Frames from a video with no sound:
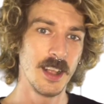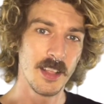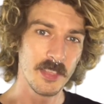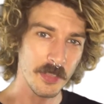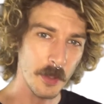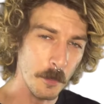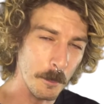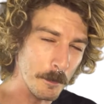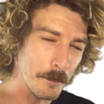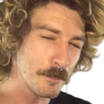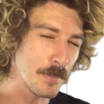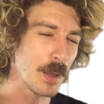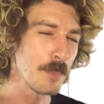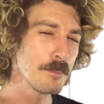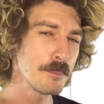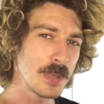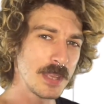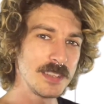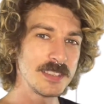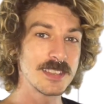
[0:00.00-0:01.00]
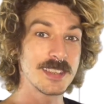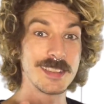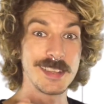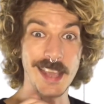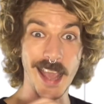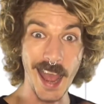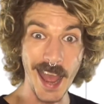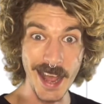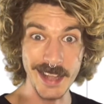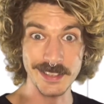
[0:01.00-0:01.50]
they'll bump into the
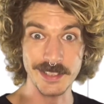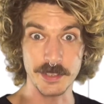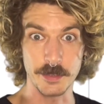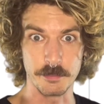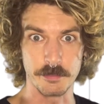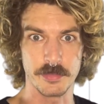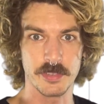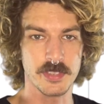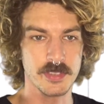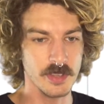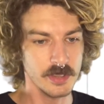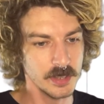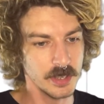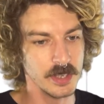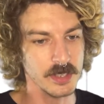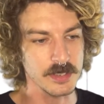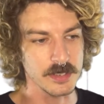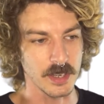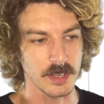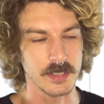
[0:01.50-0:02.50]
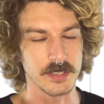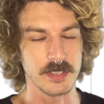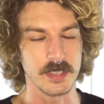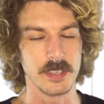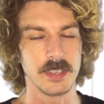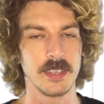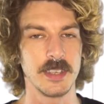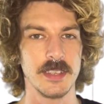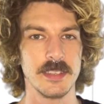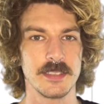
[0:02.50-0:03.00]
atoms that the conductor
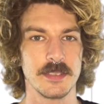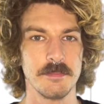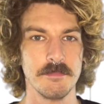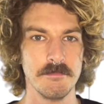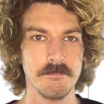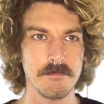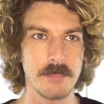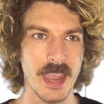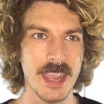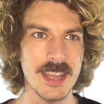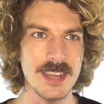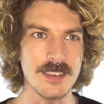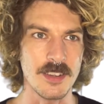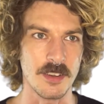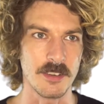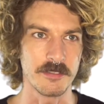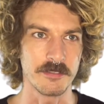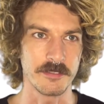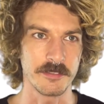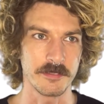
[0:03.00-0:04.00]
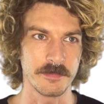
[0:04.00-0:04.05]
is made of.